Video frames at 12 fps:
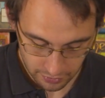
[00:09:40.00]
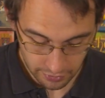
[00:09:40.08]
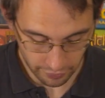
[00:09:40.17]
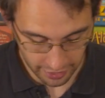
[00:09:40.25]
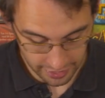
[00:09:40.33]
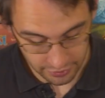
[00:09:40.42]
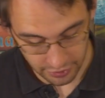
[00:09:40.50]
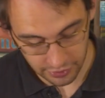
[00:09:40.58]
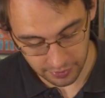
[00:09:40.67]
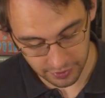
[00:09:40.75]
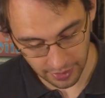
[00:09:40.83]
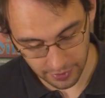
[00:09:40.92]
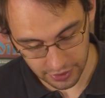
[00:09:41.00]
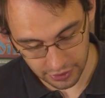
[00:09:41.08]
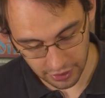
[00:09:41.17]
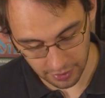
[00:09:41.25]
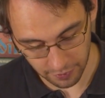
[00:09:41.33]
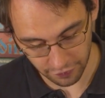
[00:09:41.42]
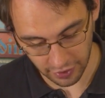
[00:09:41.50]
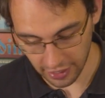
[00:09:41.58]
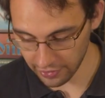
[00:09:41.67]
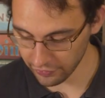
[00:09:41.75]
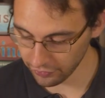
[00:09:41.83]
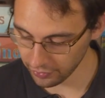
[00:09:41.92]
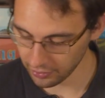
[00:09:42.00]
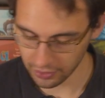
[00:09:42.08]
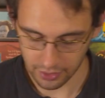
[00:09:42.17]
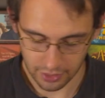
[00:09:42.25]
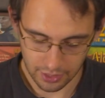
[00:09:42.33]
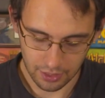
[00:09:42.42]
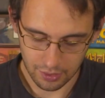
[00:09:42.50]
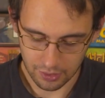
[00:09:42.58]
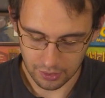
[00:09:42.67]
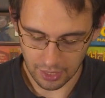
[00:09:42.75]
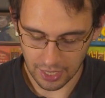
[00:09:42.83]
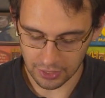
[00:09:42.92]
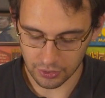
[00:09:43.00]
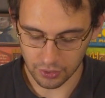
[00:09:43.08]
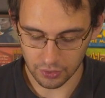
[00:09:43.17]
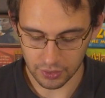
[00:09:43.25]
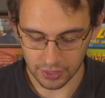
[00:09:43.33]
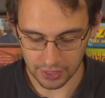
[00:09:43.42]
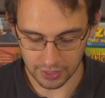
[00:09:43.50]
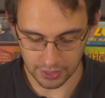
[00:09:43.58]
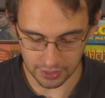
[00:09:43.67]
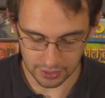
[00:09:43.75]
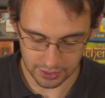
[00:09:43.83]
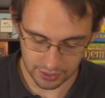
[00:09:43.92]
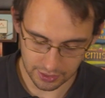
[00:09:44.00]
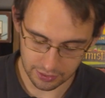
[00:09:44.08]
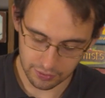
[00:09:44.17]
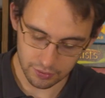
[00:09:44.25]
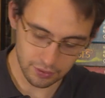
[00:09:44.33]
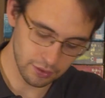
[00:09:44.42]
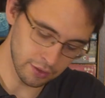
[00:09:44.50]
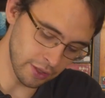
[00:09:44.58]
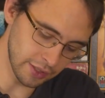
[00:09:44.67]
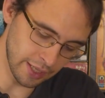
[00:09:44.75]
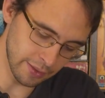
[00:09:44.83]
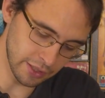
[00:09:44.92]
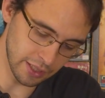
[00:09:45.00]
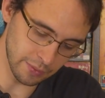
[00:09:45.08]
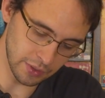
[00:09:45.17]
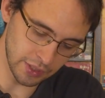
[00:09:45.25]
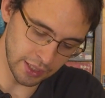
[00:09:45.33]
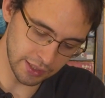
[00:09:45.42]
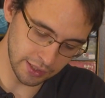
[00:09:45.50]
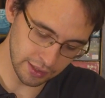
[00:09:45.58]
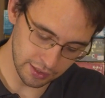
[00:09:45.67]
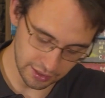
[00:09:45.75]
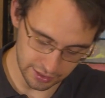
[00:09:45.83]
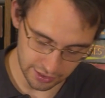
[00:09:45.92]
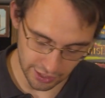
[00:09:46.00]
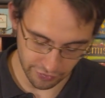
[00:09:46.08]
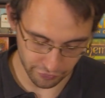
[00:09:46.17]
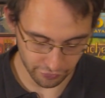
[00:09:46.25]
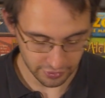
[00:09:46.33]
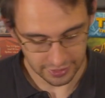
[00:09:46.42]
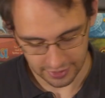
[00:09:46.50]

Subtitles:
Great. Do some damage to number 5. And 2 6s. No damage to number 6. He's tough.